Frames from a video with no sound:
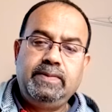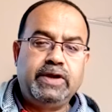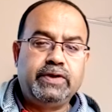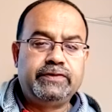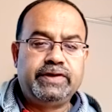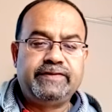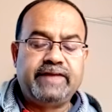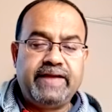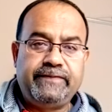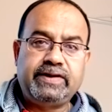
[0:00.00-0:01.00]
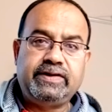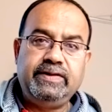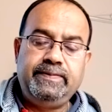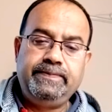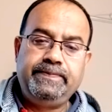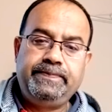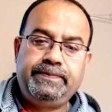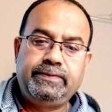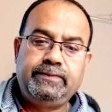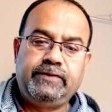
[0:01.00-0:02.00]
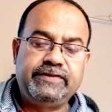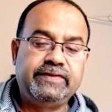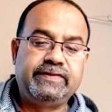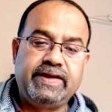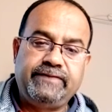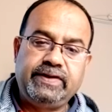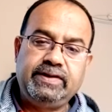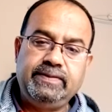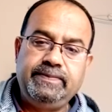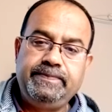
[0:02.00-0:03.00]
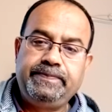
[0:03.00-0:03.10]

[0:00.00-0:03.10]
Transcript: Because it is effective. First is the effective.